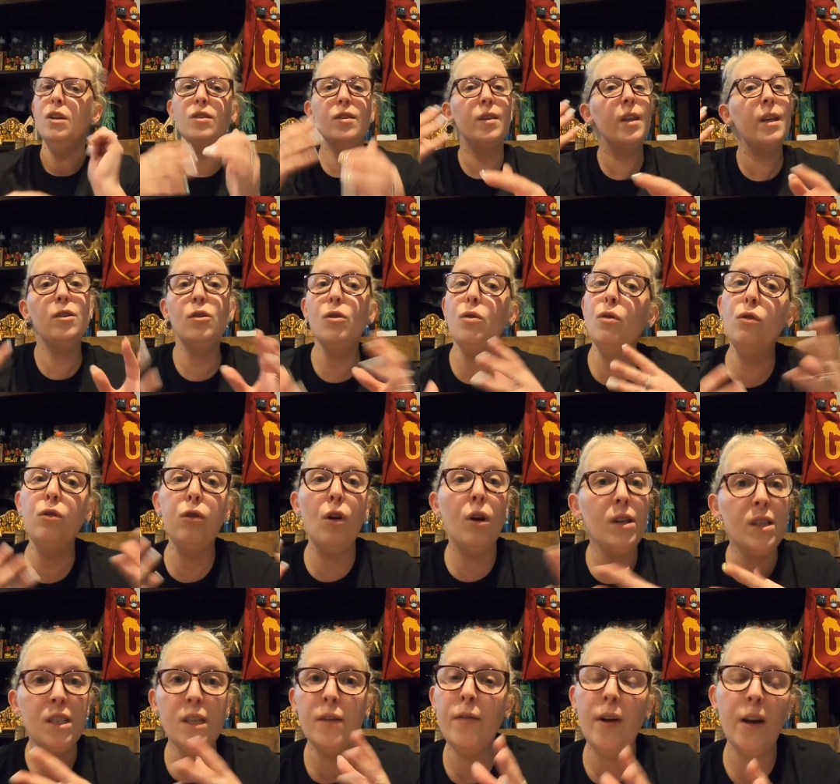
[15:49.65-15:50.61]
So they do
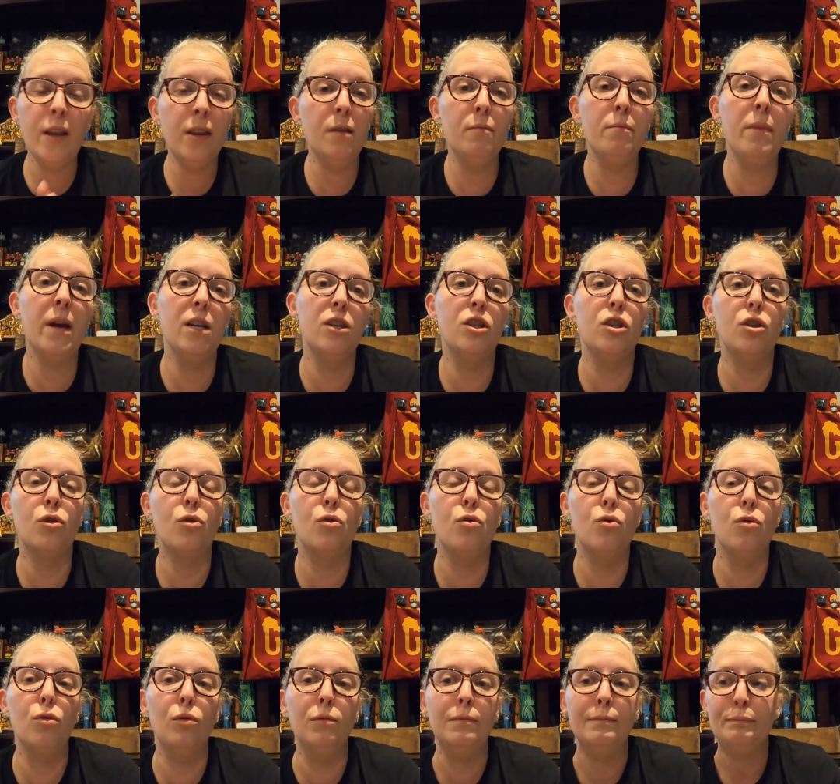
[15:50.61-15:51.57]
lots of other
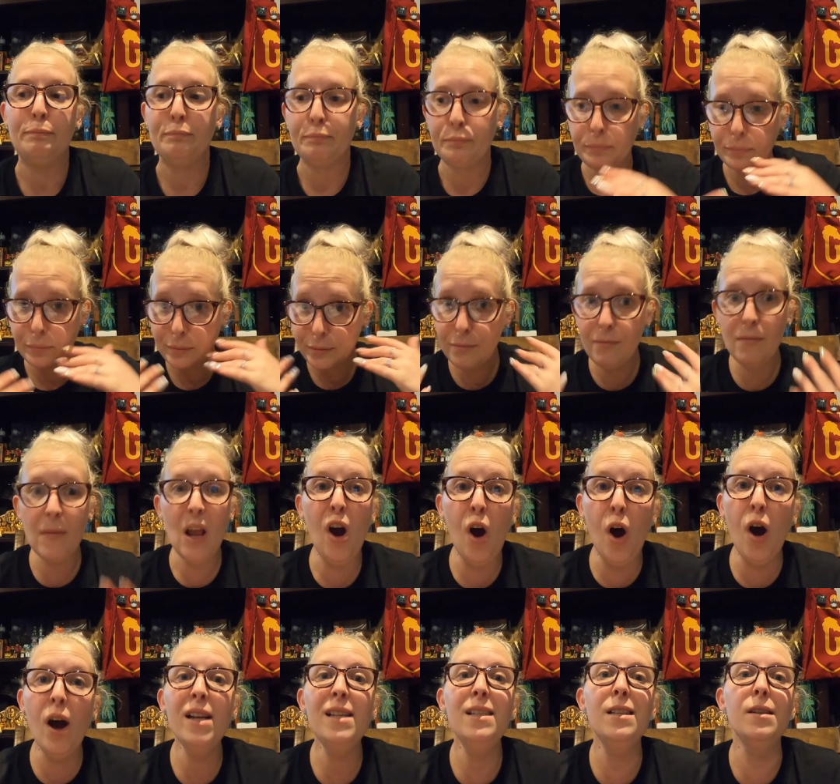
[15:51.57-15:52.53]
magical
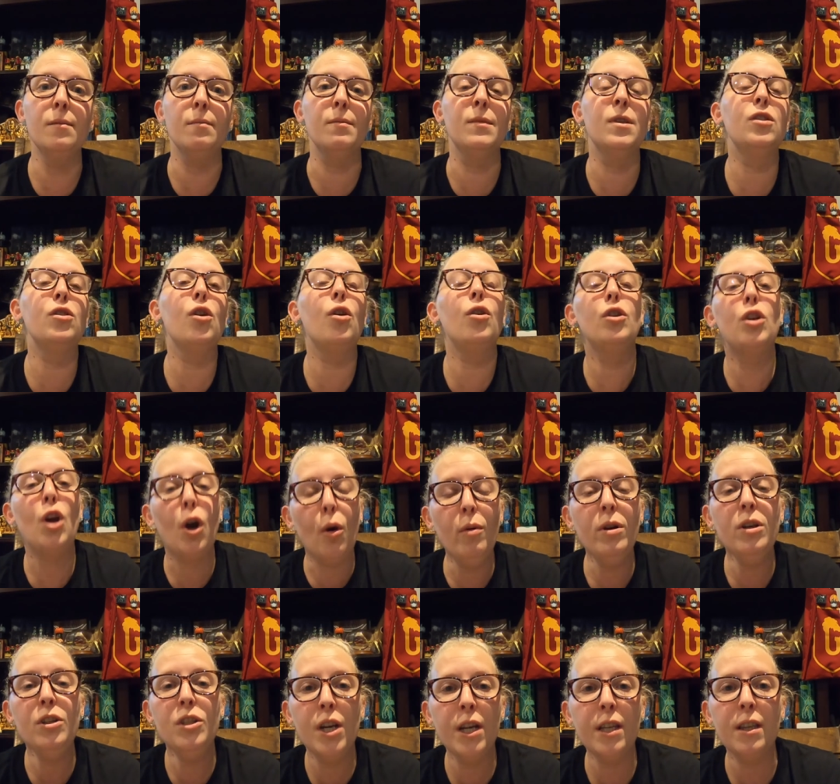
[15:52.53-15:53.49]
items. So
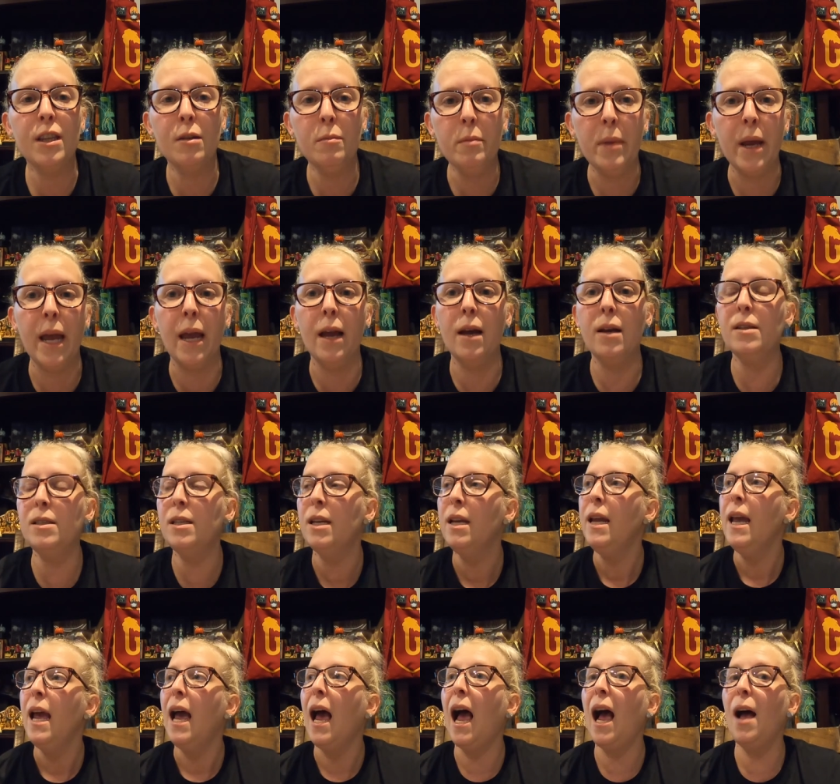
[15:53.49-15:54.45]
go and check them out.
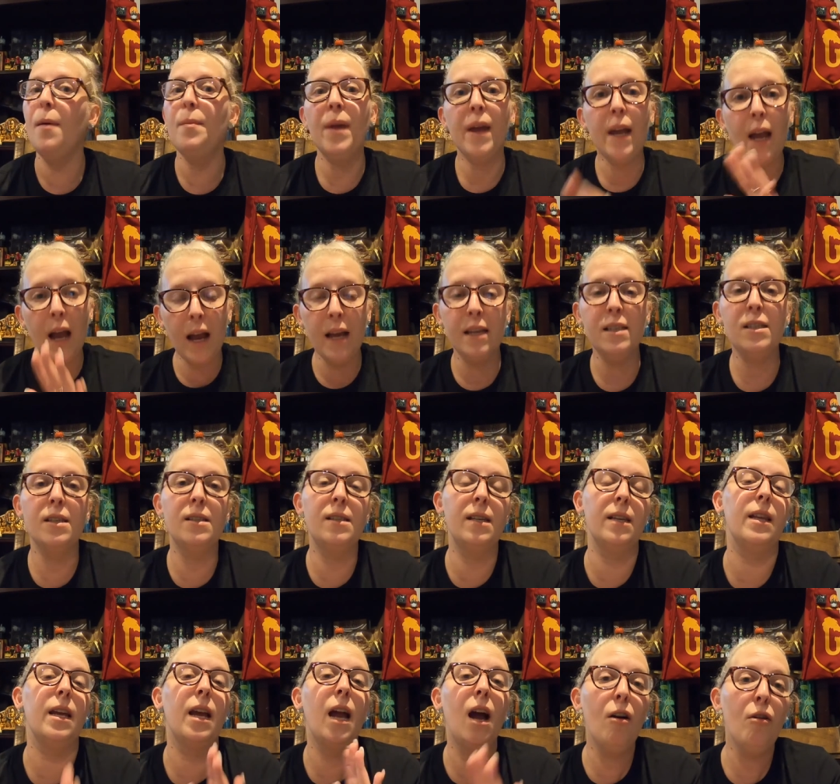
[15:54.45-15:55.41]
Um, they are, as I
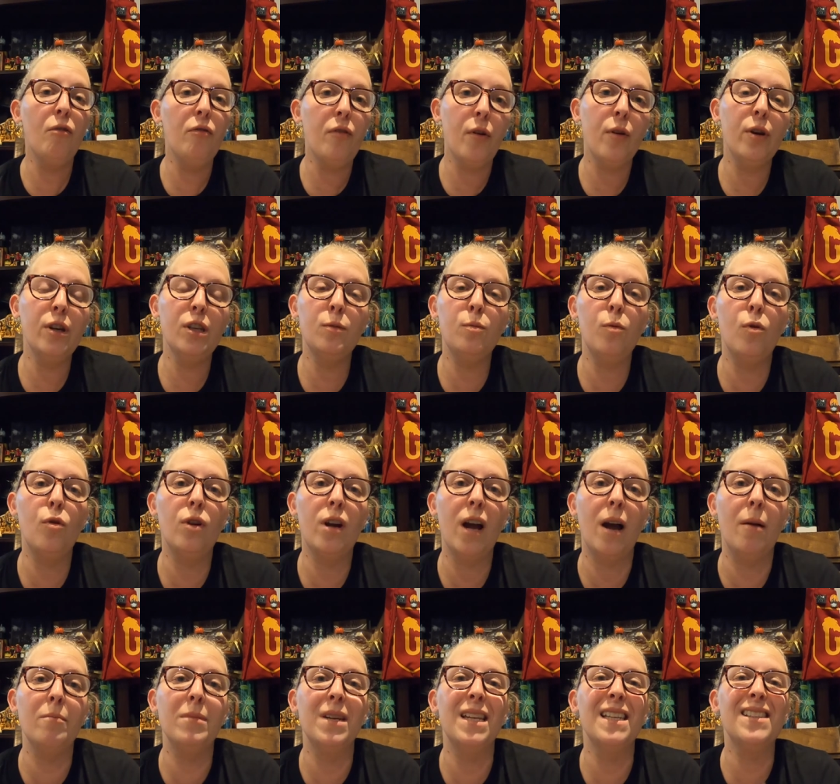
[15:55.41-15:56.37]
said, they are a very small
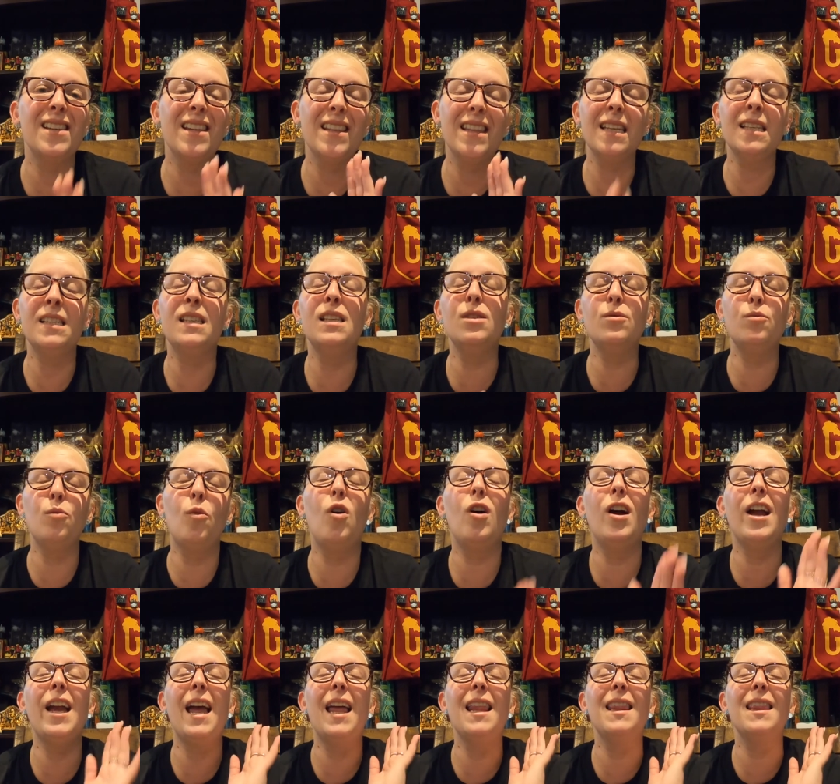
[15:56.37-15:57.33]
company. So this is
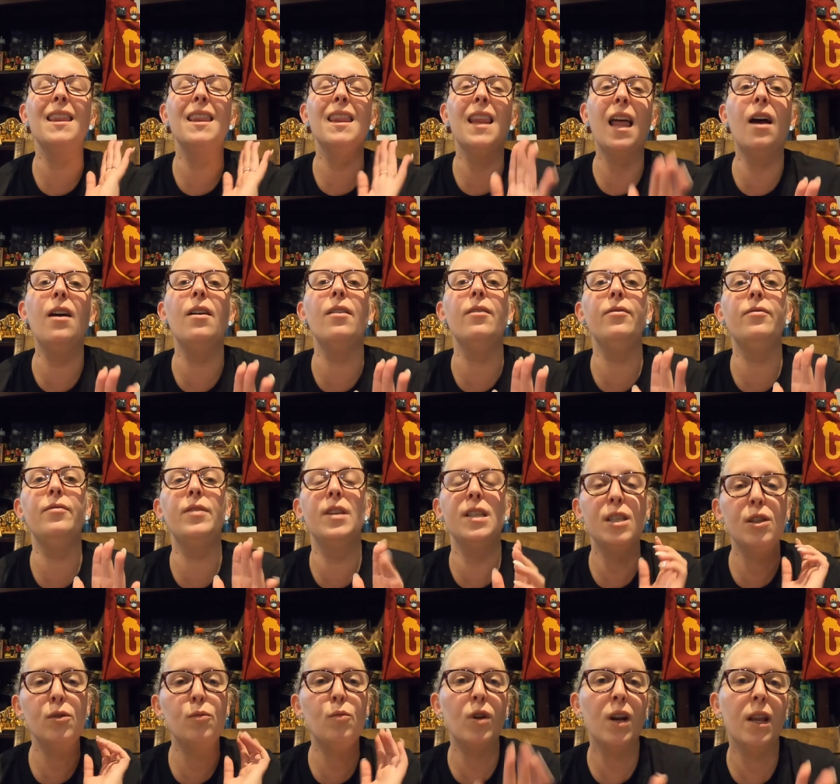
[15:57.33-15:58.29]
why I love,
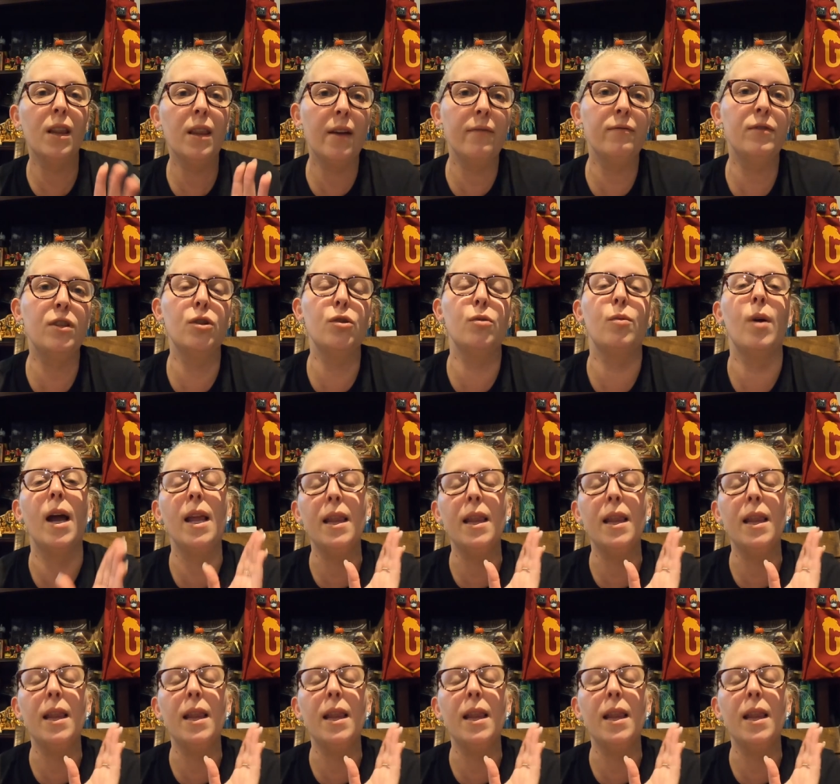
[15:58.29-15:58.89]
this is what I love to do.